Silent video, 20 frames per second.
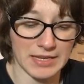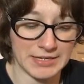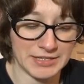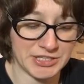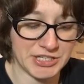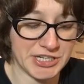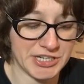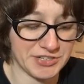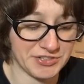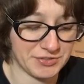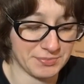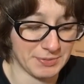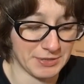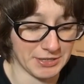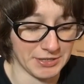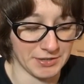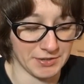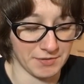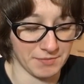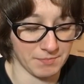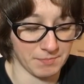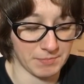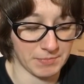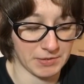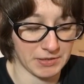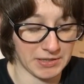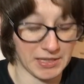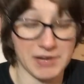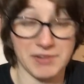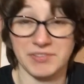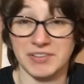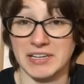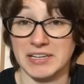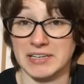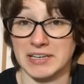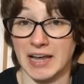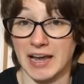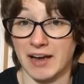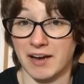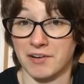She's been closing
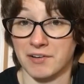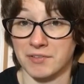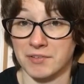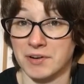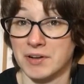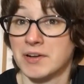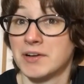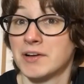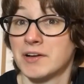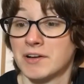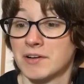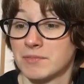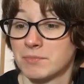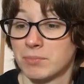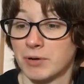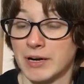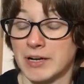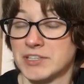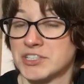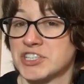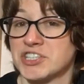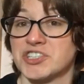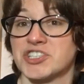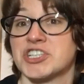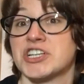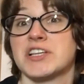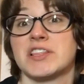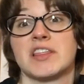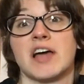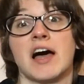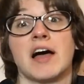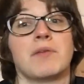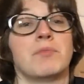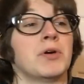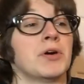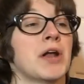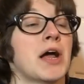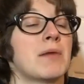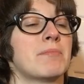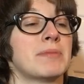down branches she thought
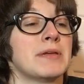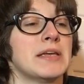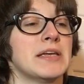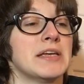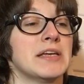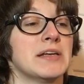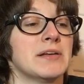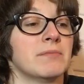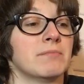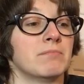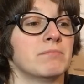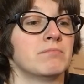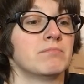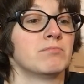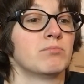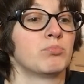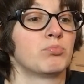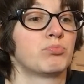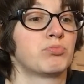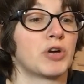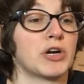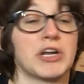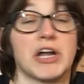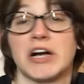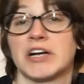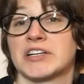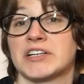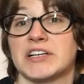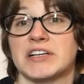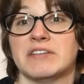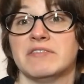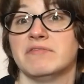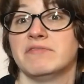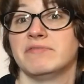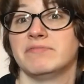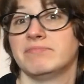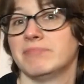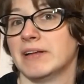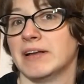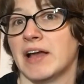were not being
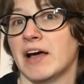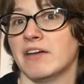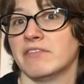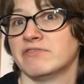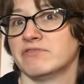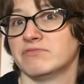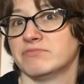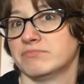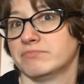productive enough,